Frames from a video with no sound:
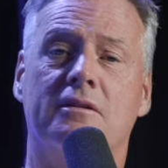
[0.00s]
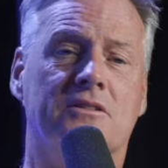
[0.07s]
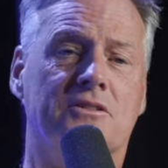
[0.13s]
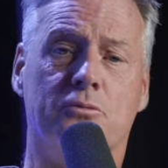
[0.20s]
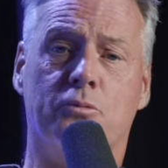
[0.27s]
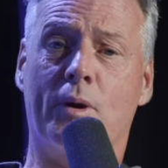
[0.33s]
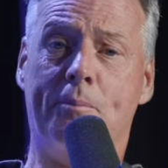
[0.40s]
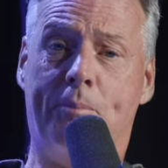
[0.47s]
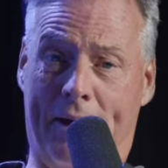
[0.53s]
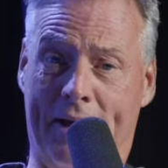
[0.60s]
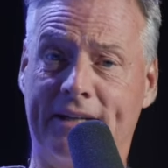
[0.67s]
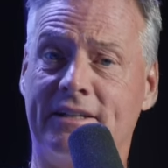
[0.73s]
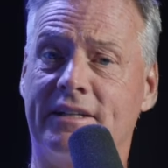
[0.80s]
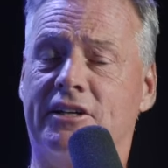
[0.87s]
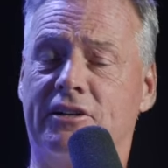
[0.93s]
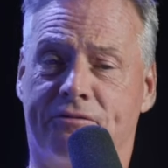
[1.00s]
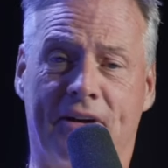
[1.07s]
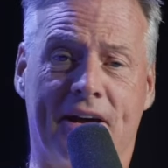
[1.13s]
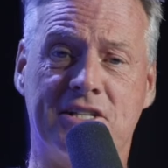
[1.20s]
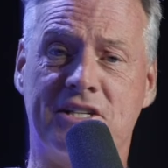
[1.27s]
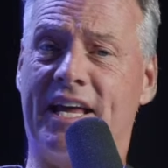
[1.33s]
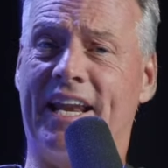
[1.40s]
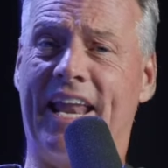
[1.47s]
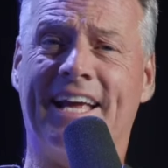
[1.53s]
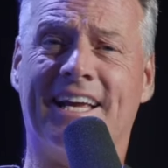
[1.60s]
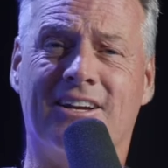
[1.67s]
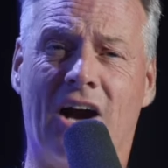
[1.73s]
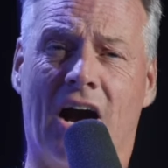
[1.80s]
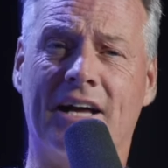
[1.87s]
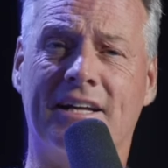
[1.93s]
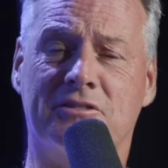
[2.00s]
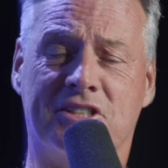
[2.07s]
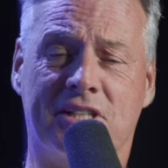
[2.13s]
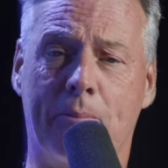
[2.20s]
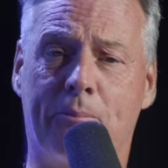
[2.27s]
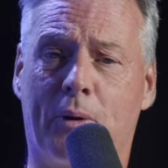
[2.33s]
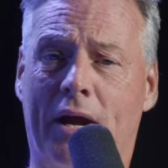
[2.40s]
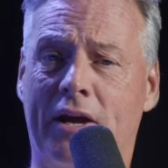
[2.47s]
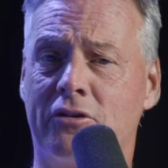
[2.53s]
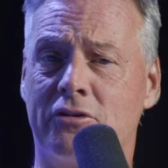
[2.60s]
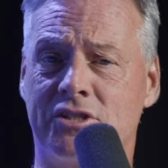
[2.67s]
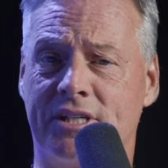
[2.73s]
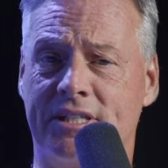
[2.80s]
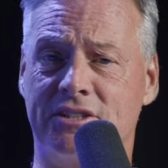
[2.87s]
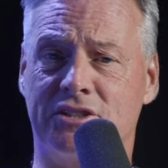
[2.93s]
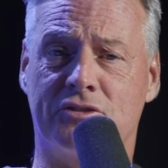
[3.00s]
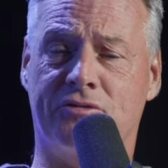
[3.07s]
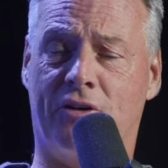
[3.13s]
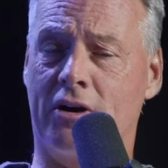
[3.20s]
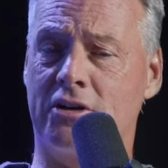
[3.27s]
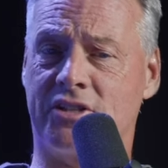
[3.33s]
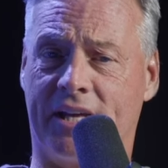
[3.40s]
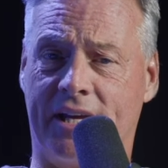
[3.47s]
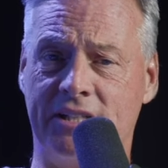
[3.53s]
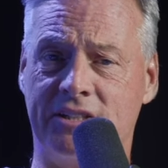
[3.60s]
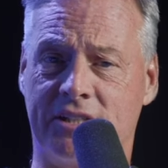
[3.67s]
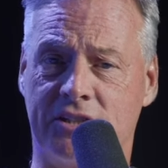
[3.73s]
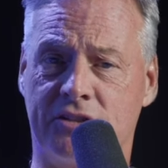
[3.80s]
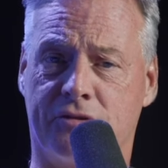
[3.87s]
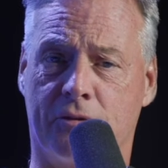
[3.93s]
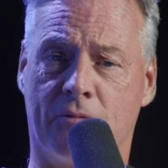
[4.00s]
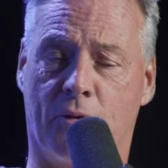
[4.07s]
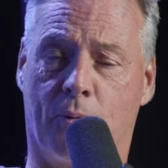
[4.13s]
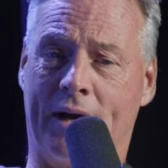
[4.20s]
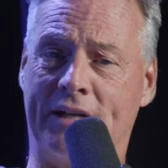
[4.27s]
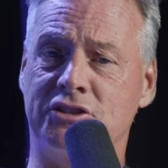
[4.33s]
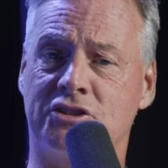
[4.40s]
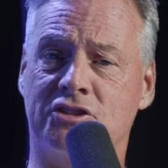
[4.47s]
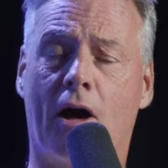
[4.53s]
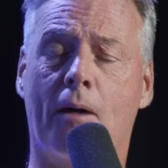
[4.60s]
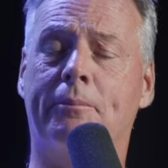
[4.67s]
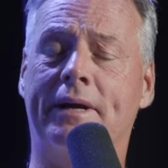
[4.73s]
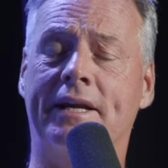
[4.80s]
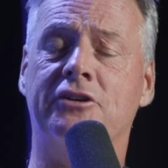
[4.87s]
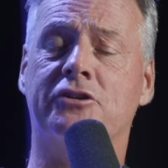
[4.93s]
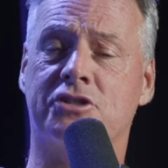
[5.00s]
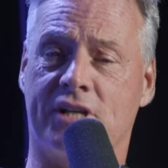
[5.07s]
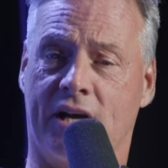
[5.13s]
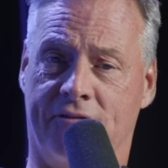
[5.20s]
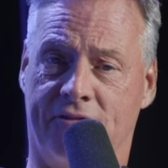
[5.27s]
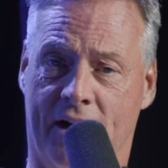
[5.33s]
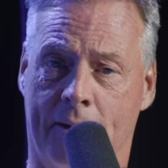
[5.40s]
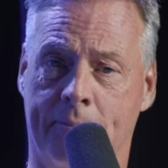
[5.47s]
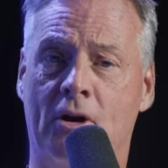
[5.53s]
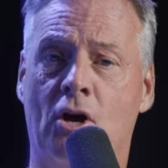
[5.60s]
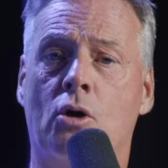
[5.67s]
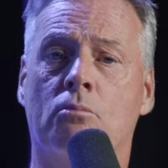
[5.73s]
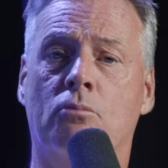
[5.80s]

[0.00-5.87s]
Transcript: repent, confess, and let God separate your sins as far as the east is from the west and stop mm -hmm. beating yourself up.